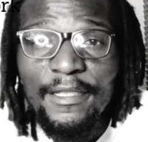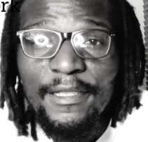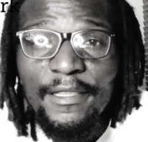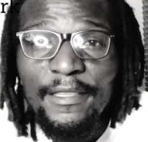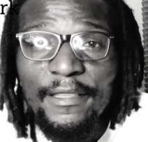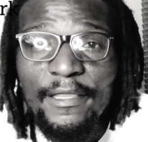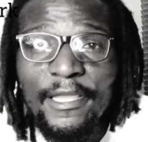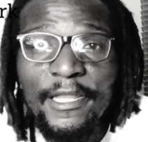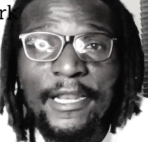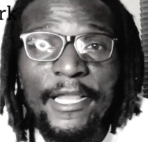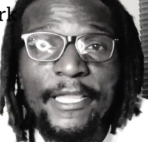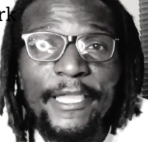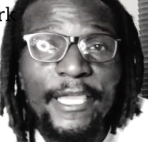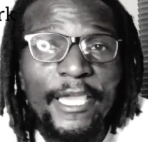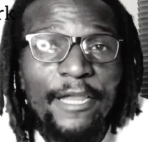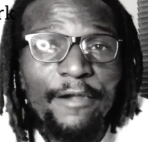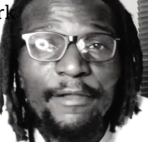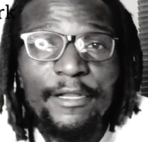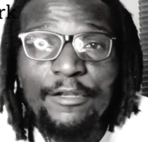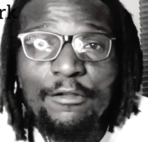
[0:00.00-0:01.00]
Then I
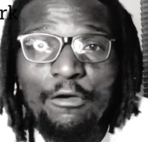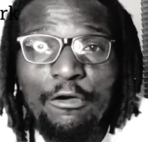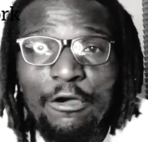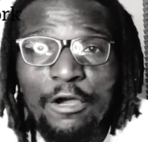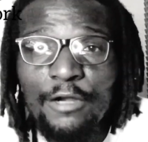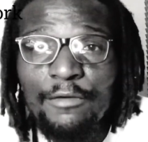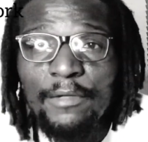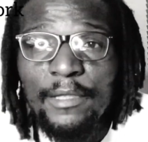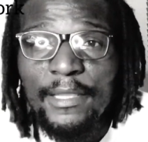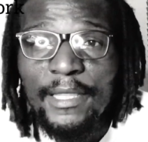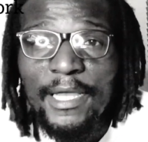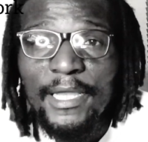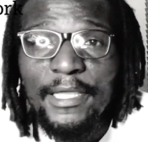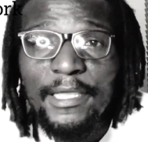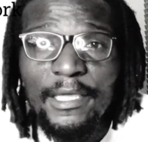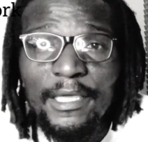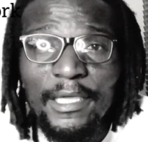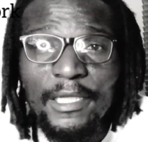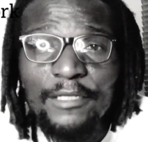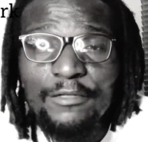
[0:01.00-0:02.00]
carried on with that
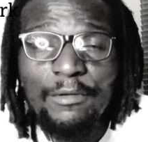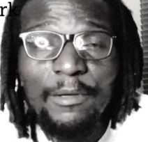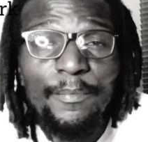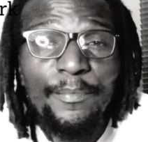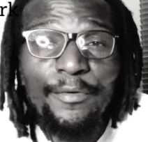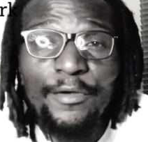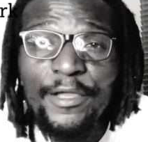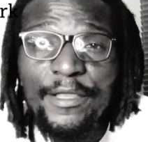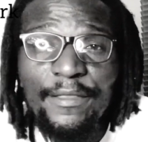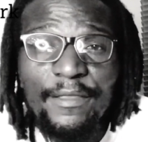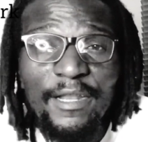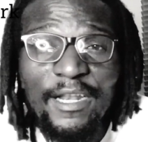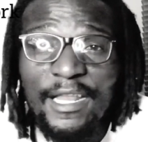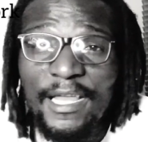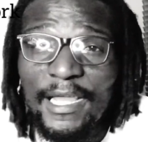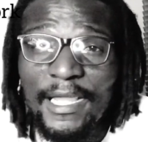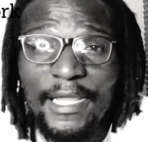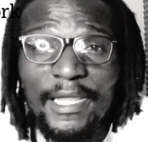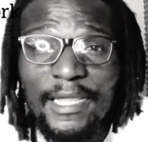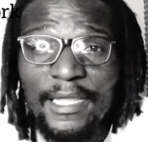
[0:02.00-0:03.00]
gig to a point that
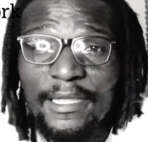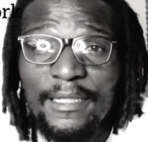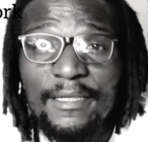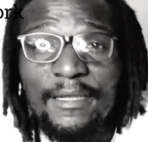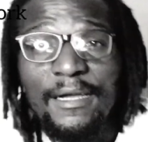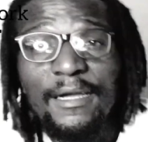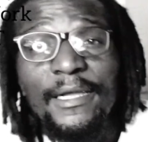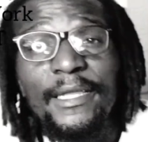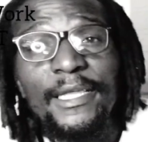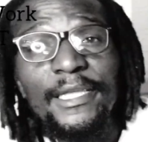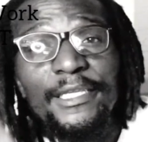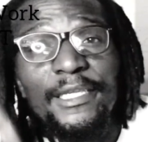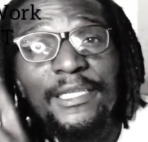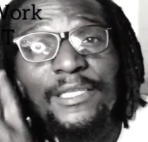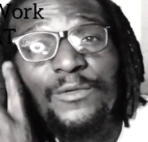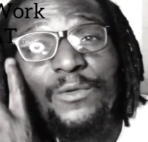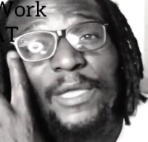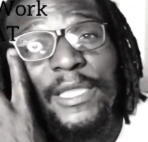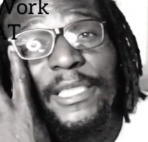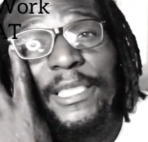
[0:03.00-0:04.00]
like, okay,
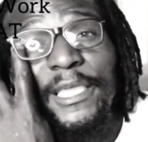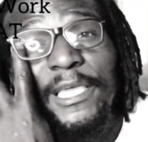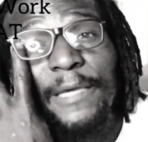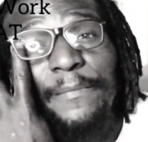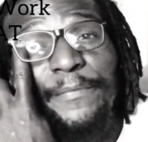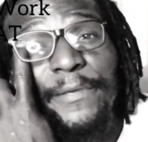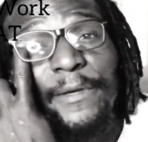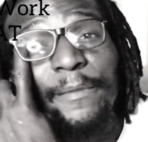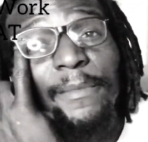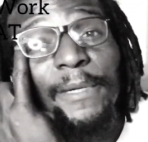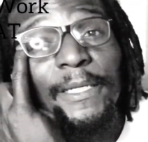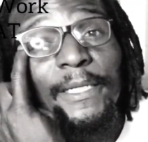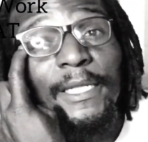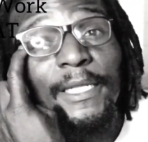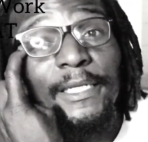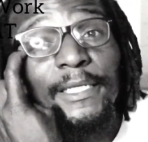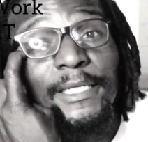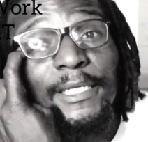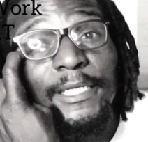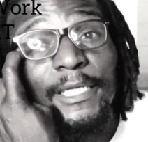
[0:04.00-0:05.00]
just work here
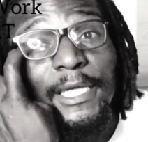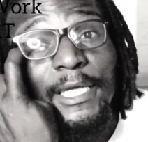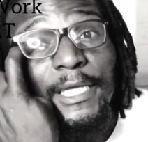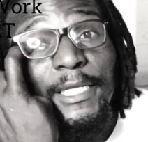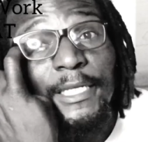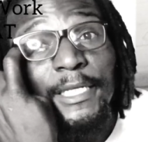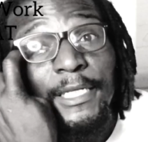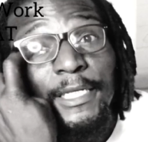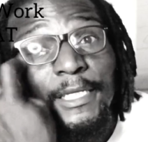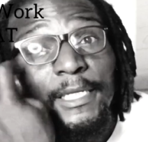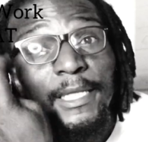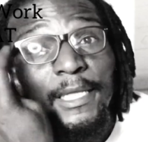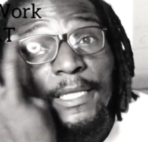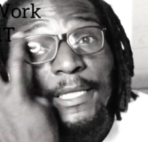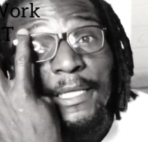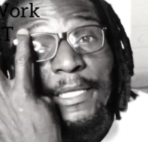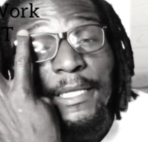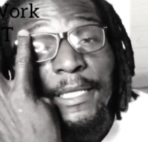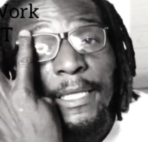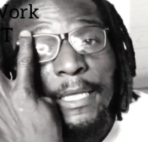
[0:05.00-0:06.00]
permanently. And
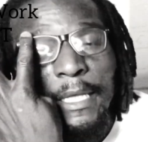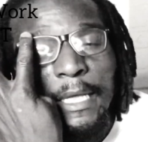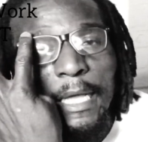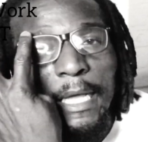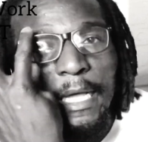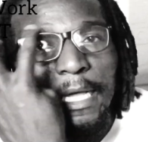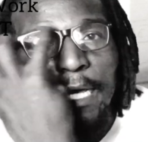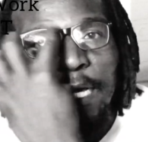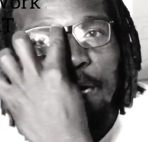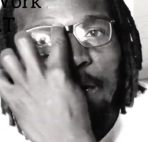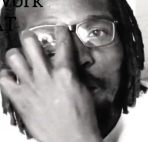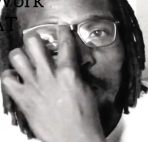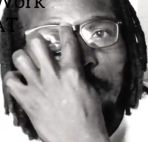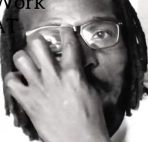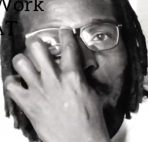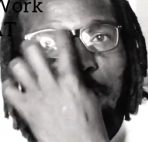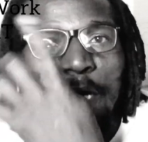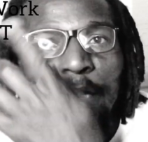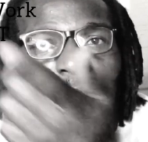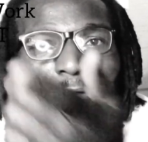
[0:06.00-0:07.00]

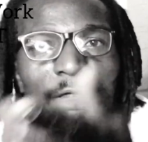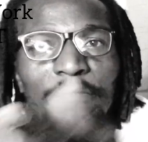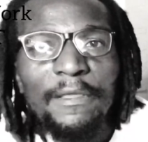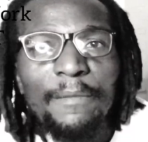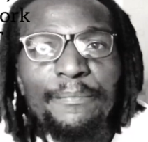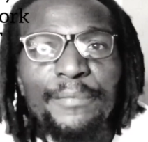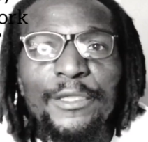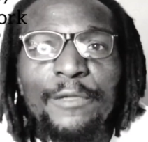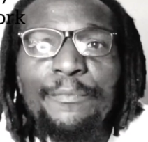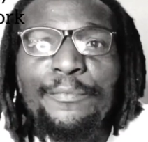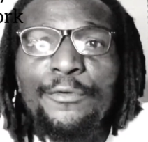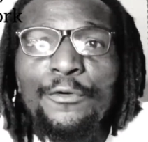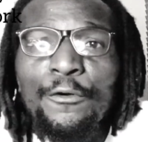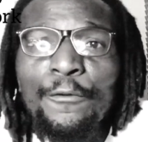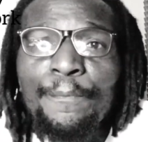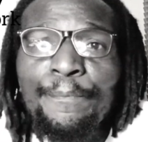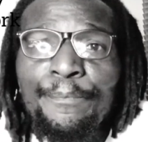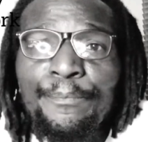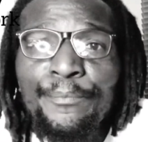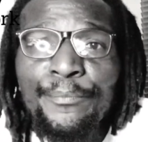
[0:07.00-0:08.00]
one of the
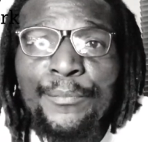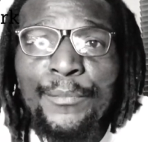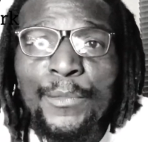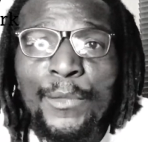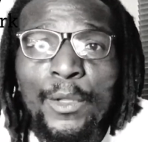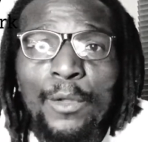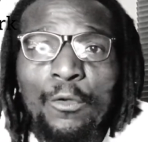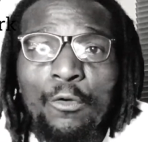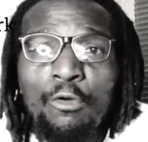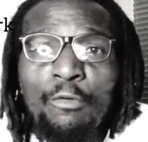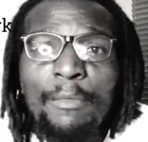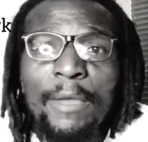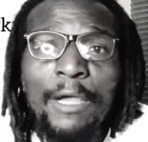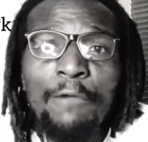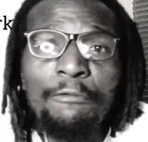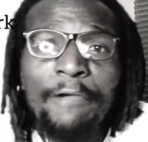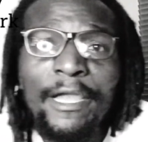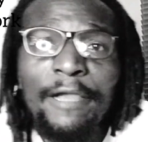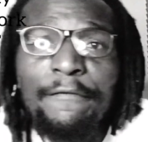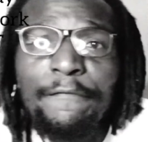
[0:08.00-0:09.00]
people whom I
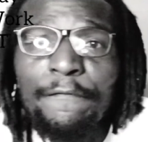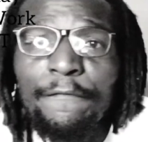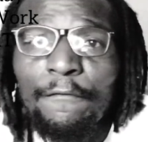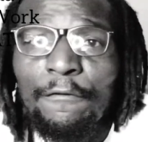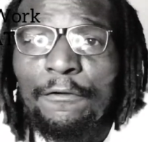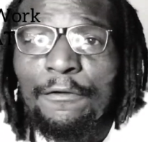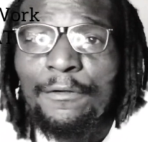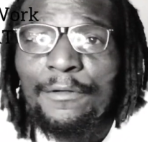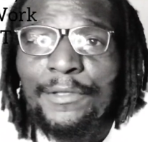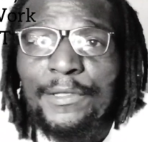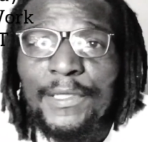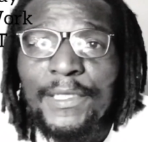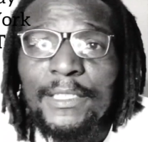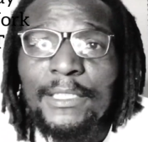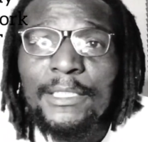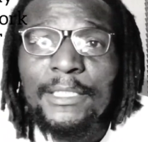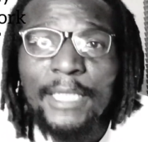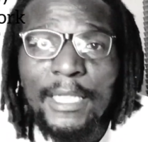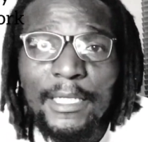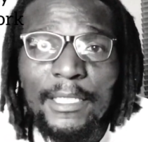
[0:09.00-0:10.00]
worked for is
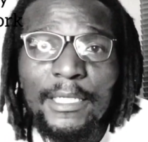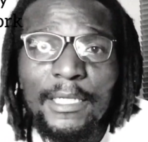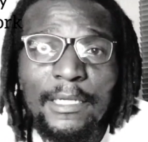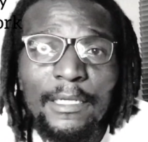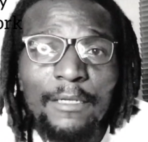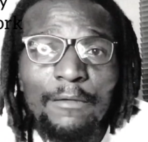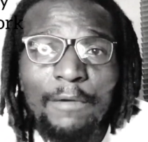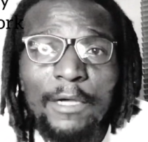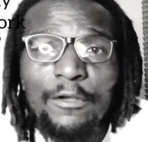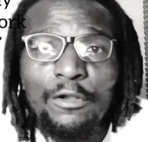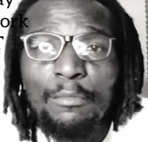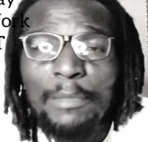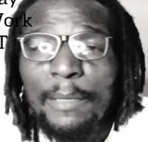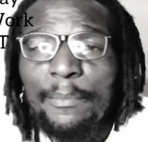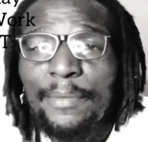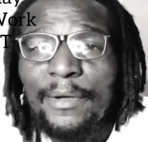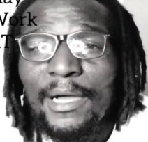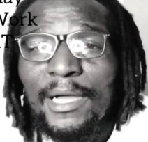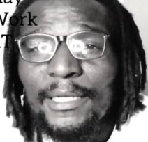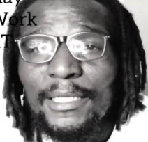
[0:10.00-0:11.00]
technically one of my
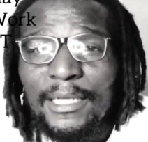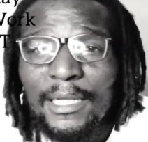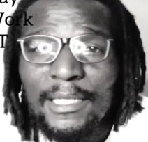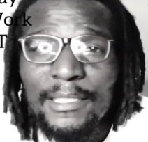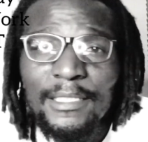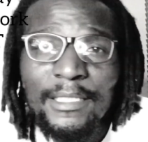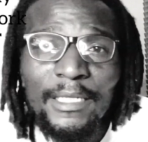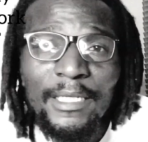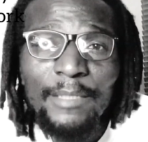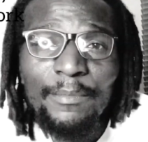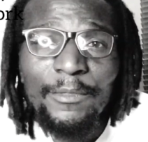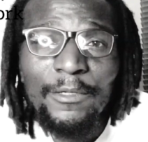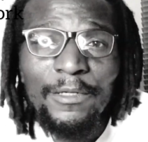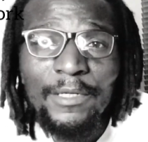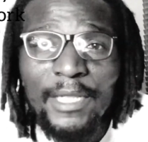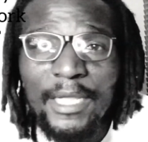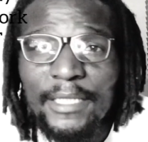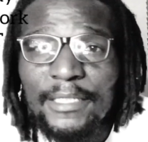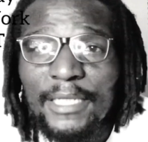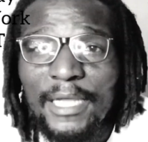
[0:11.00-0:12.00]
partners in Lip
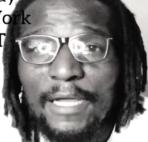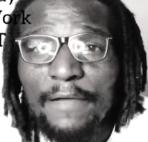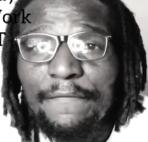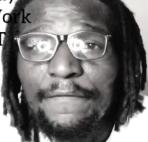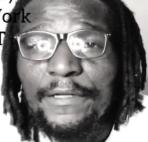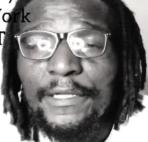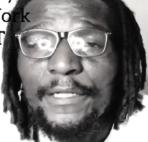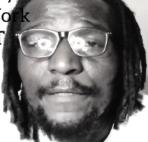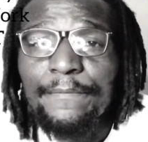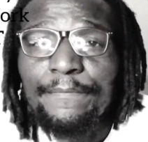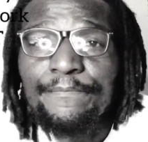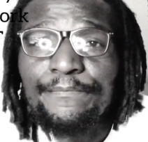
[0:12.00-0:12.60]
Connect Africa.